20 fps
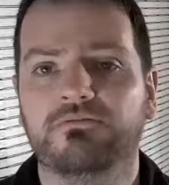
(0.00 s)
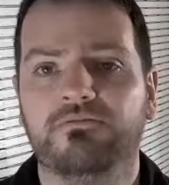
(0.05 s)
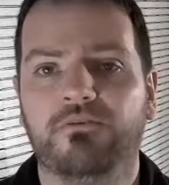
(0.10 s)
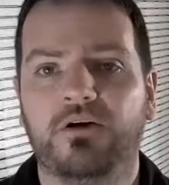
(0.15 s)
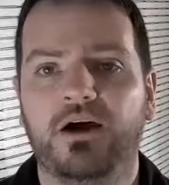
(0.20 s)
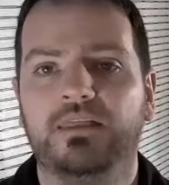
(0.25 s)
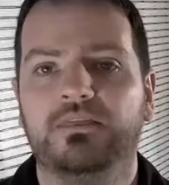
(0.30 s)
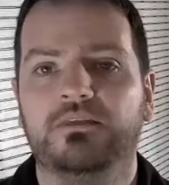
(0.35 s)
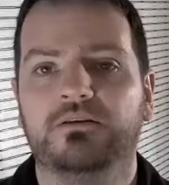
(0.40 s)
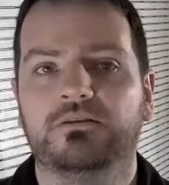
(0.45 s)

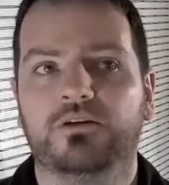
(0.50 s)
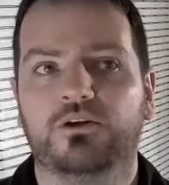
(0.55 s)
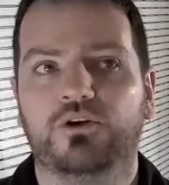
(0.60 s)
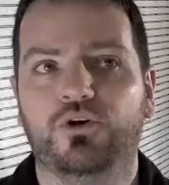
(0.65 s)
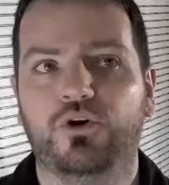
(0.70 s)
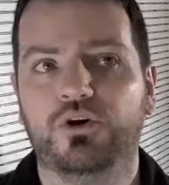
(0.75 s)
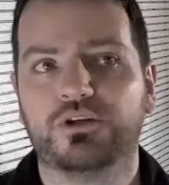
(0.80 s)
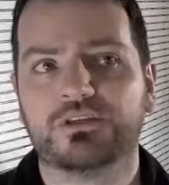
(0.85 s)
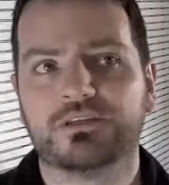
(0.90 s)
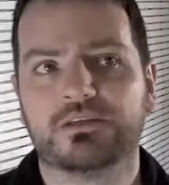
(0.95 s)
find that the
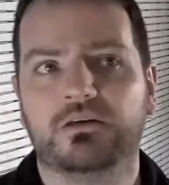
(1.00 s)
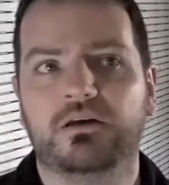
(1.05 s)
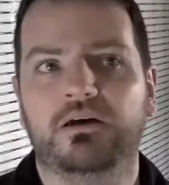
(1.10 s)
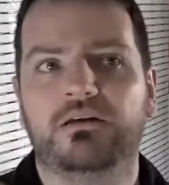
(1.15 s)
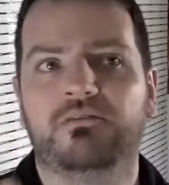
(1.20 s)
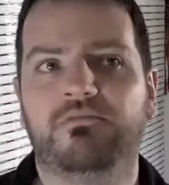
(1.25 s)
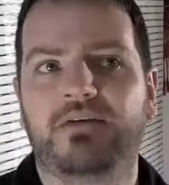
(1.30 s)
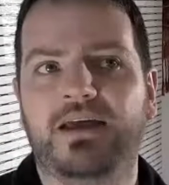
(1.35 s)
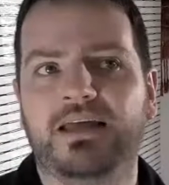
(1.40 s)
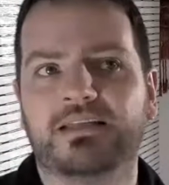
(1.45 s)
cursor
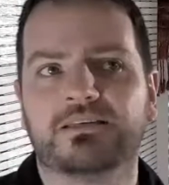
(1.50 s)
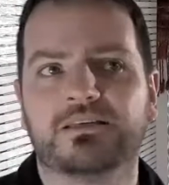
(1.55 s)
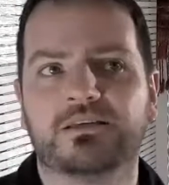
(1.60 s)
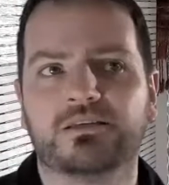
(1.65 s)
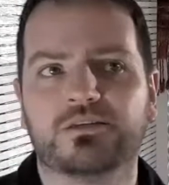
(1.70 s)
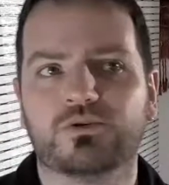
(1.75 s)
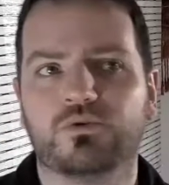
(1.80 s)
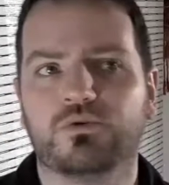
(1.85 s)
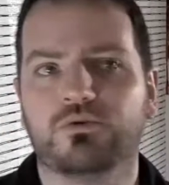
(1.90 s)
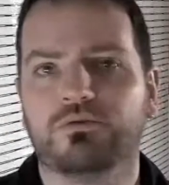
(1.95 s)

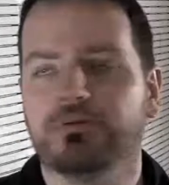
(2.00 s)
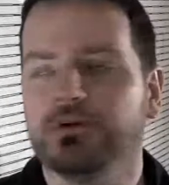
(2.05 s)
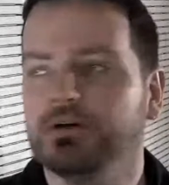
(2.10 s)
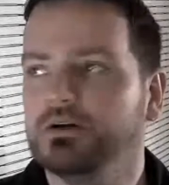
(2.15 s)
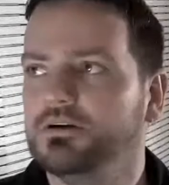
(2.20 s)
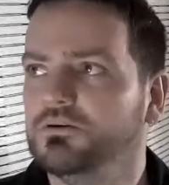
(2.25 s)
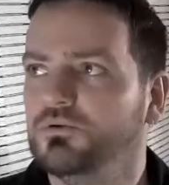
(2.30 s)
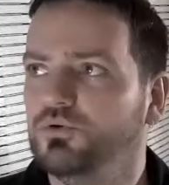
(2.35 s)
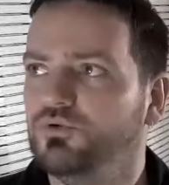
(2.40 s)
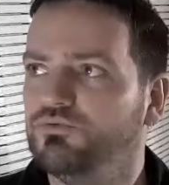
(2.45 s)
advances
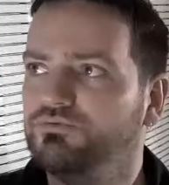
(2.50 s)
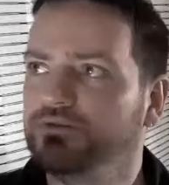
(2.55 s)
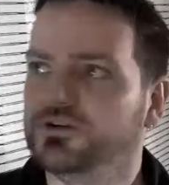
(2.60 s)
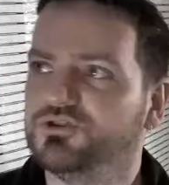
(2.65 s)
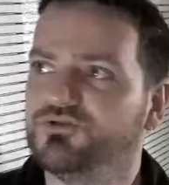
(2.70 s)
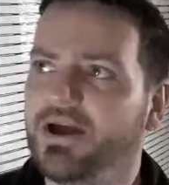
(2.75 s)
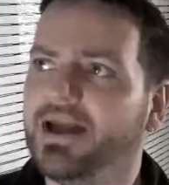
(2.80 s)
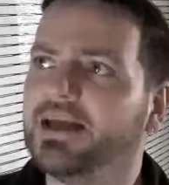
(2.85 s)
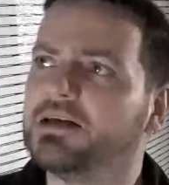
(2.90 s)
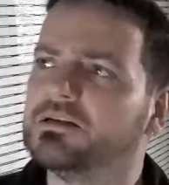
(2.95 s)
or
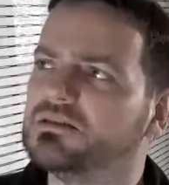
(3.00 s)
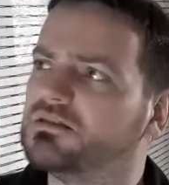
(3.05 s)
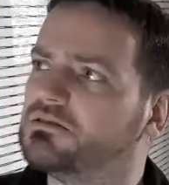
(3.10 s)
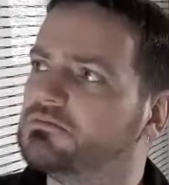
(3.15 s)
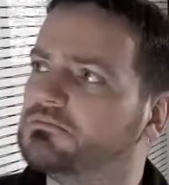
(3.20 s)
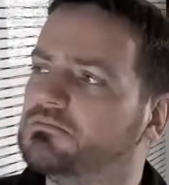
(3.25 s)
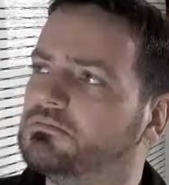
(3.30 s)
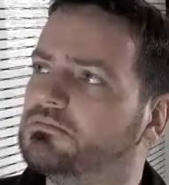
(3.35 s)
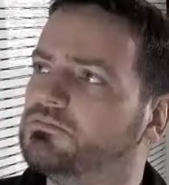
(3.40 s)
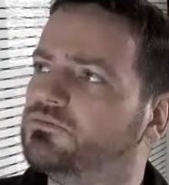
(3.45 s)
retracts,
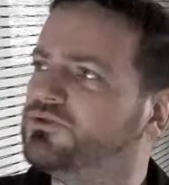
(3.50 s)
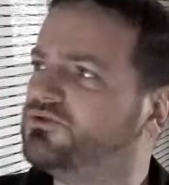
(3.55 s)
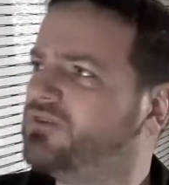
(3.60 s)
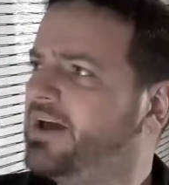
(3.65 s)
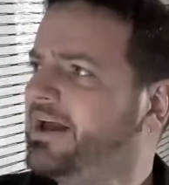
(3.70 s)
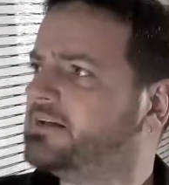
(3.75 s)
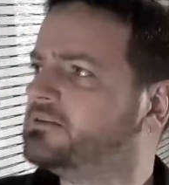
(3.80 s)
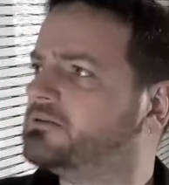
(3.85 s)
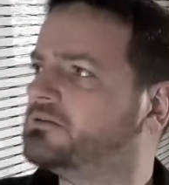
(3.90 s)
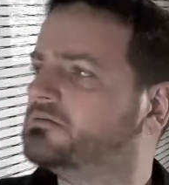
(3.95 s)

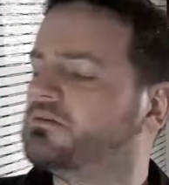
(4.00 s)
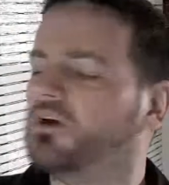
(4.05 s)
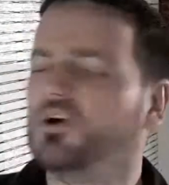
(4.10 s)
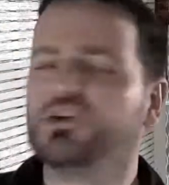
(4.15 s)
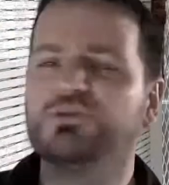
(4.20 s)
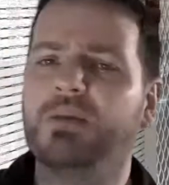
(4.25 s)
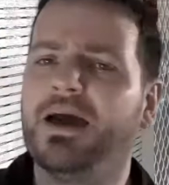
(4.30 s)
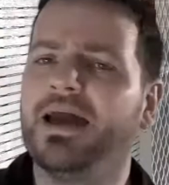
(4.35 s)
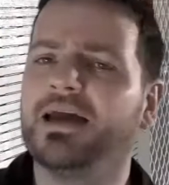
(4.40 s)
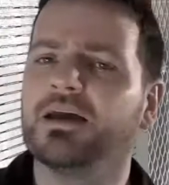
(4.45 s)
goes
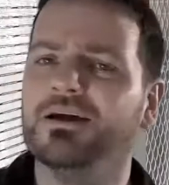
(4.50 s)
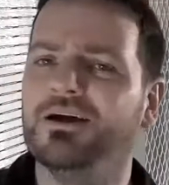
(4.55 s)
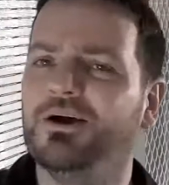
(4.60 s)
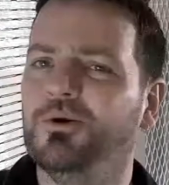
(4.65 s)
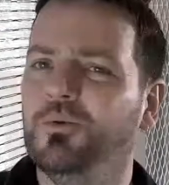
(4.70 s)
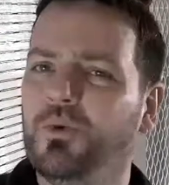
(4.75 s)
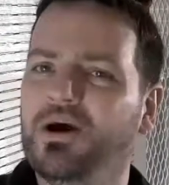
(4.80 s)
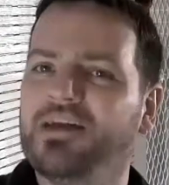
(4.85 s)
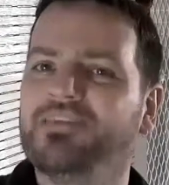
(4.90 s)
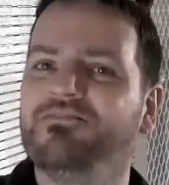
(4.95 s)
back
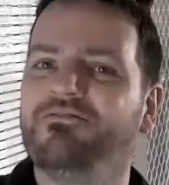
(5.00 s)
one